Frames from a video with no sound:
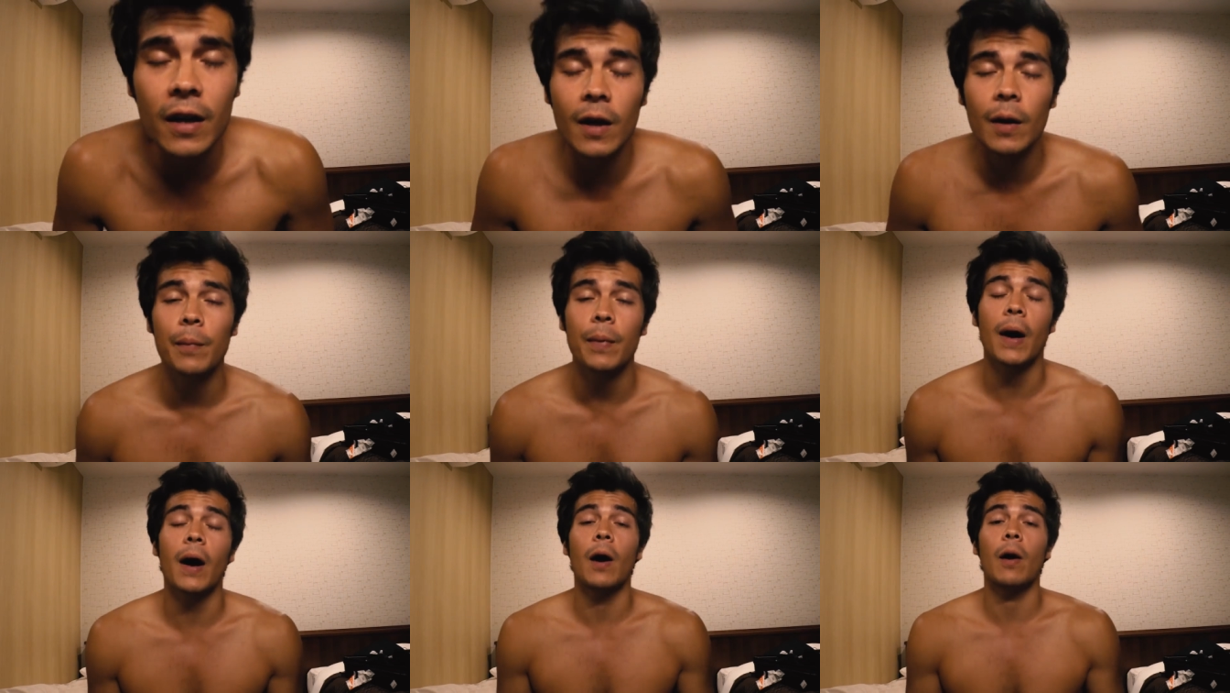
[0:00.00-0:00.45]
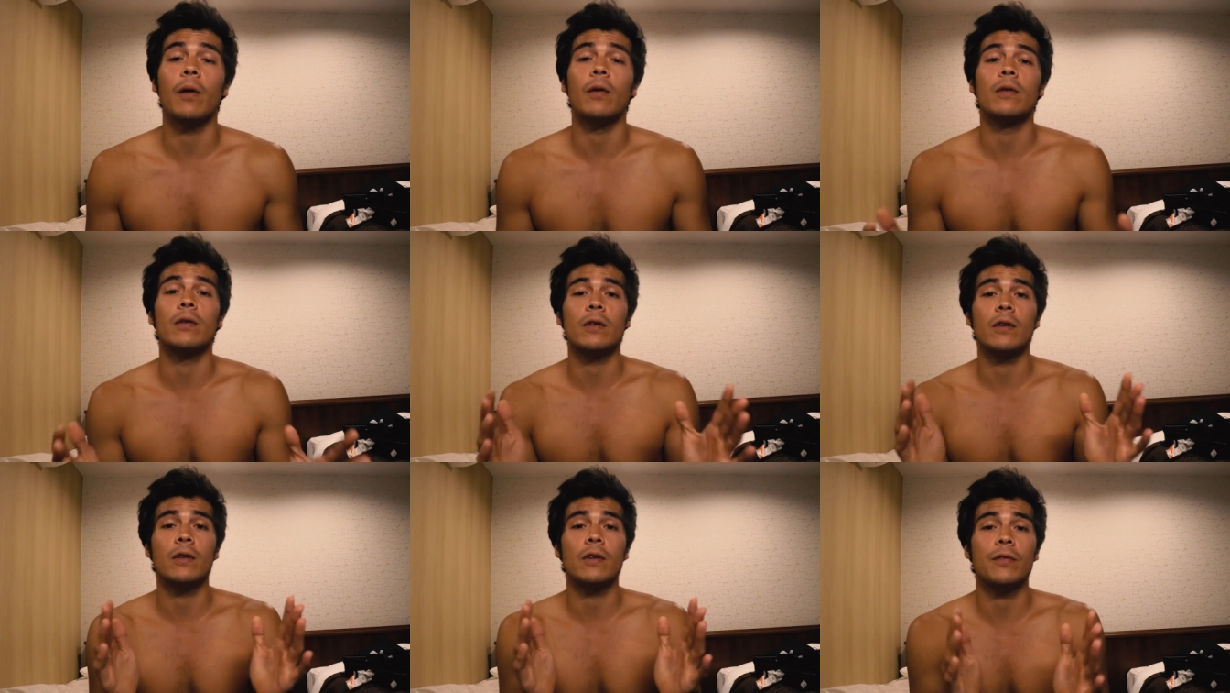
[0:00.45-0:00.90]

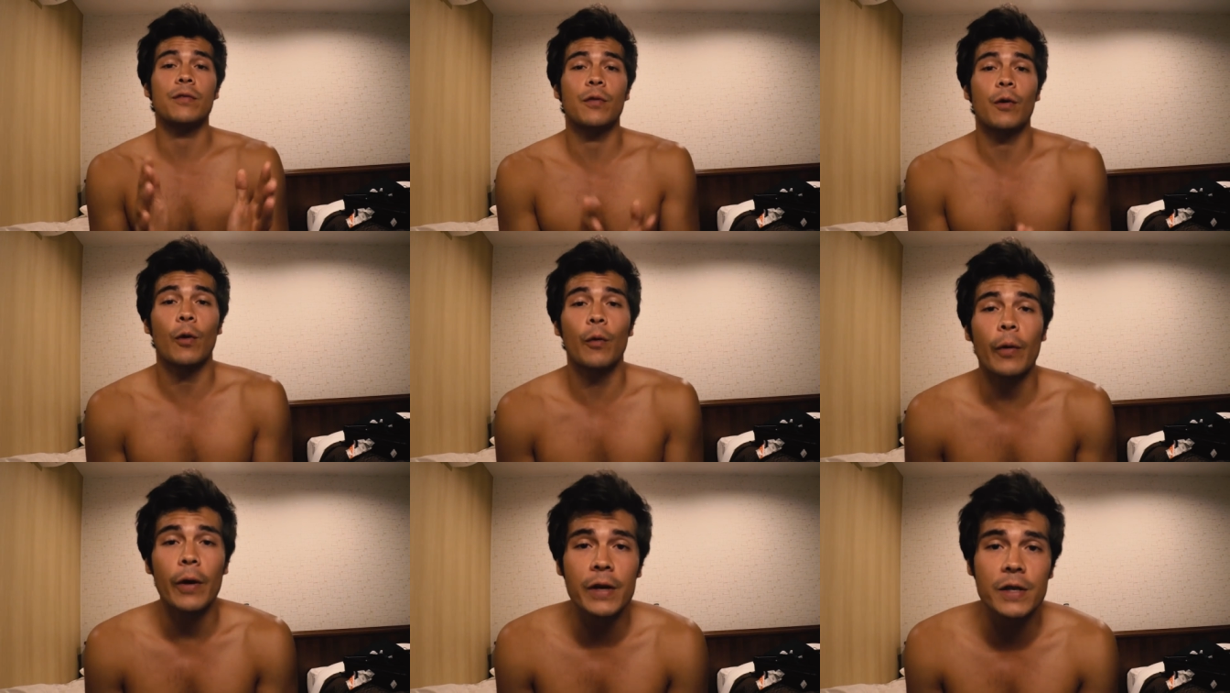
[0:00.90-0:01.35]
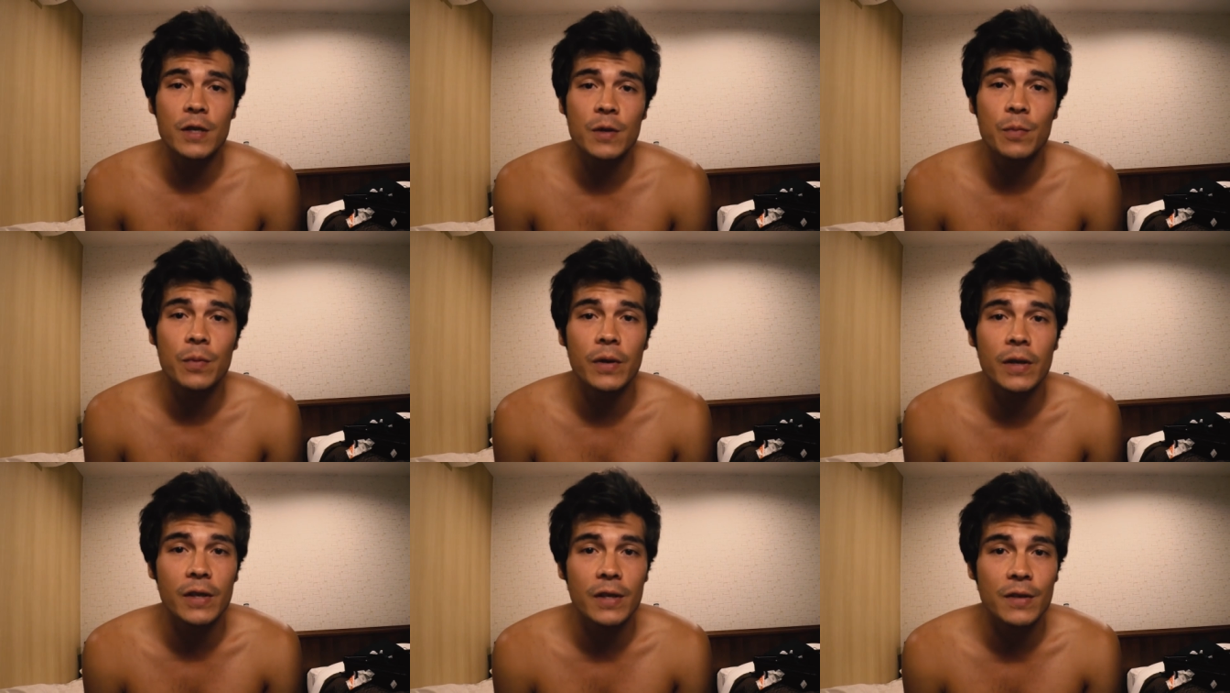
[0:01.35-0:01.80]
about four
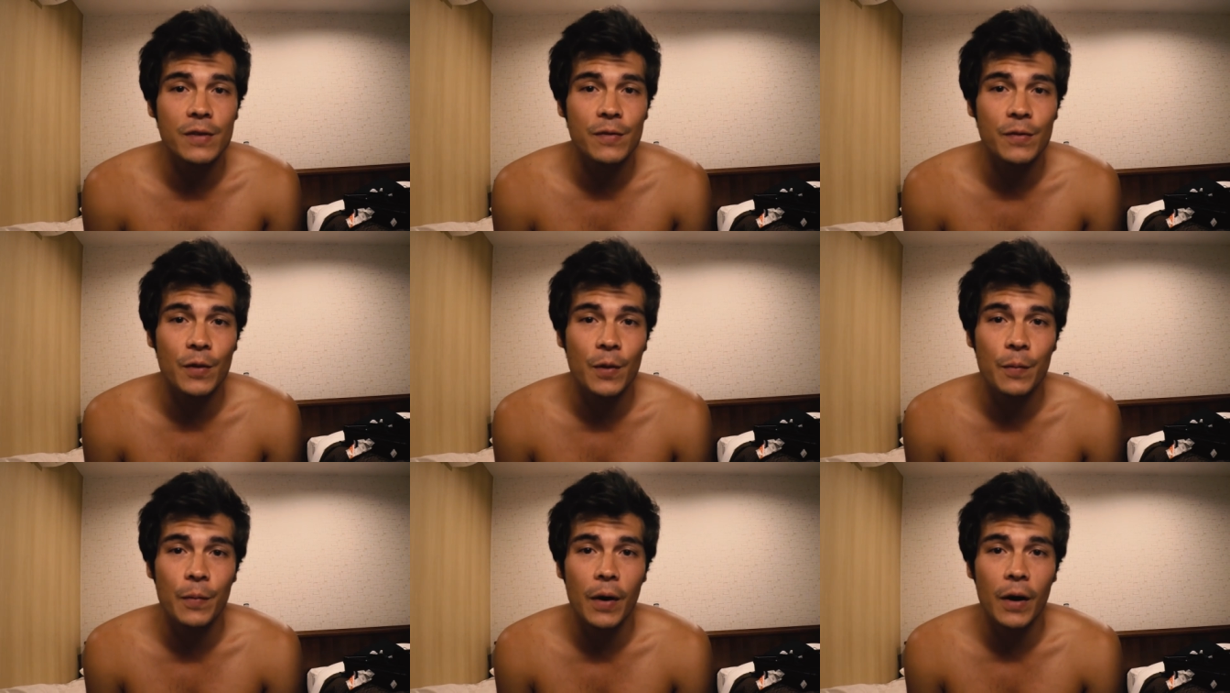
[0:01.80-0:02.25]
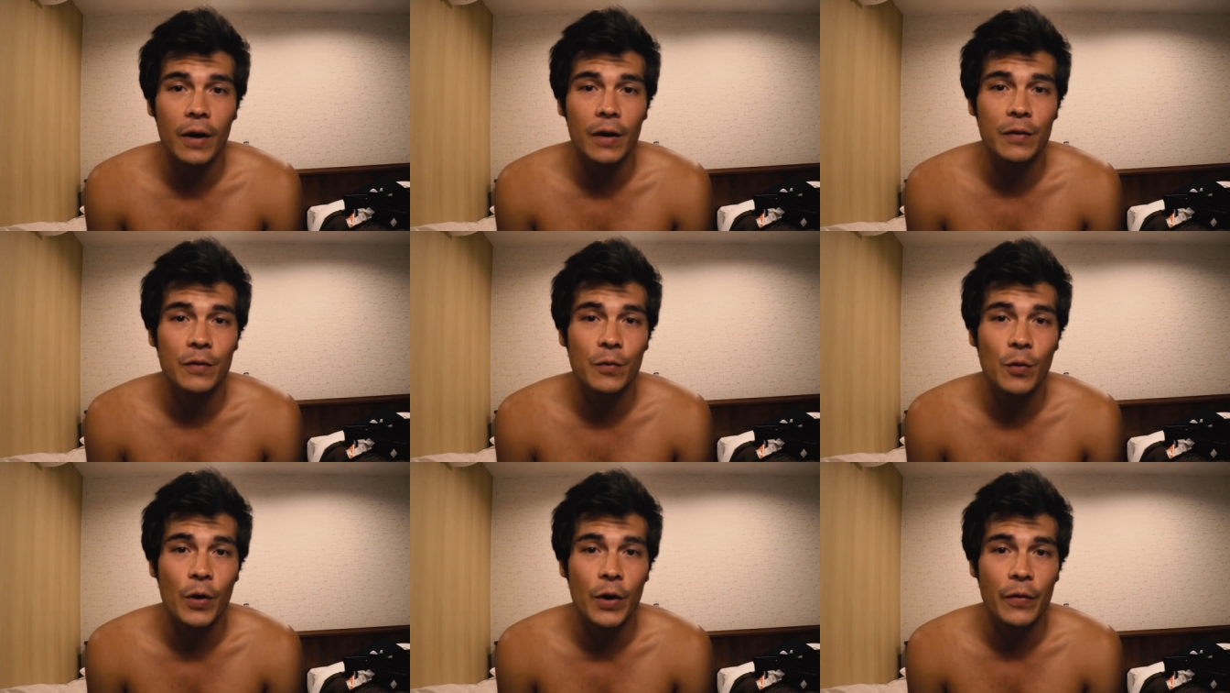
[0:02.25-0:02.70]
recipes for the buck
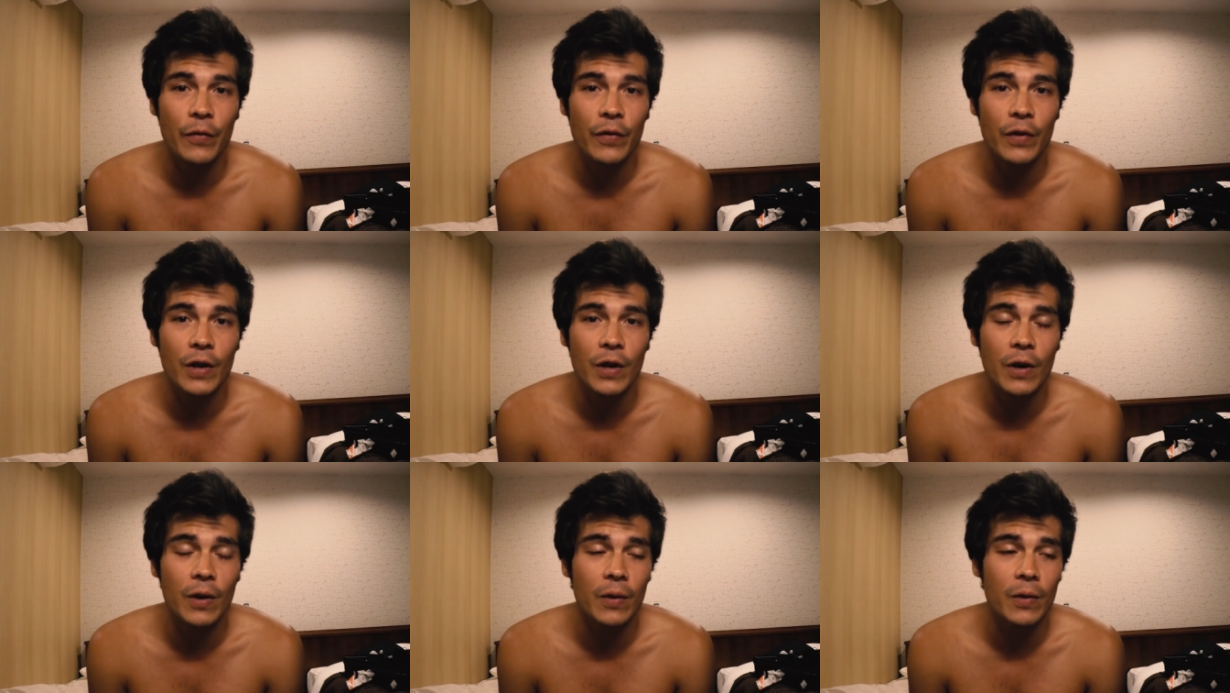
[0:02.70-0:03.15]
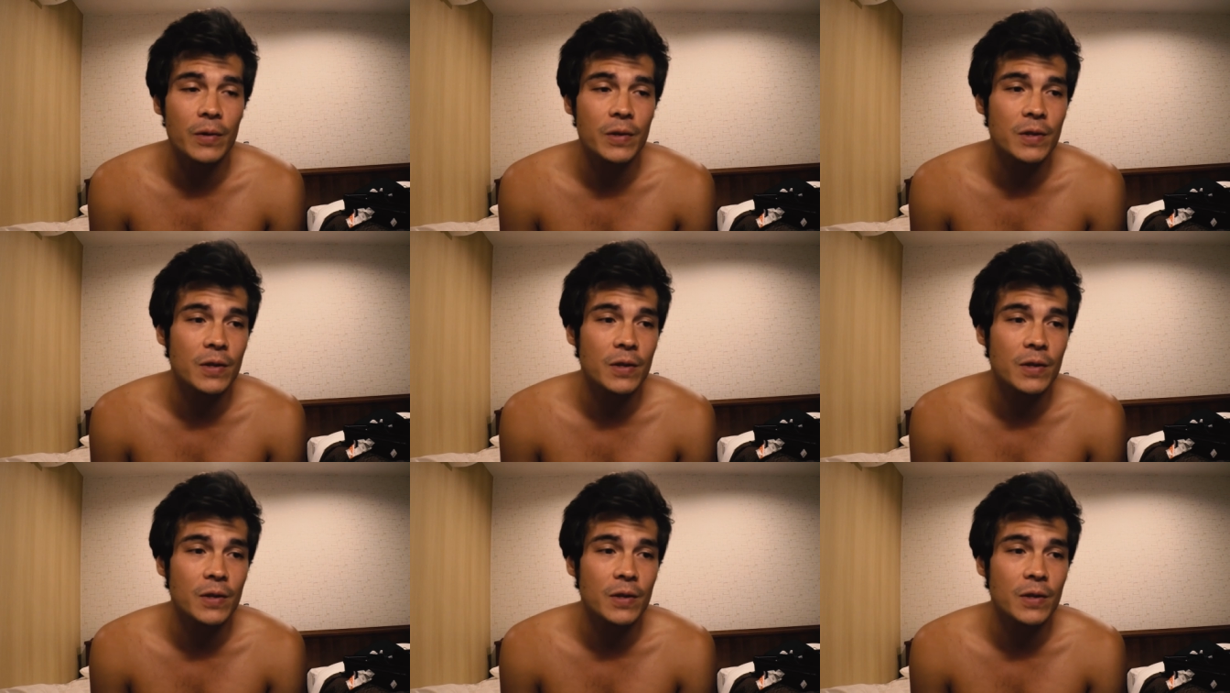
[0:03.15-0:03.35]
of one video.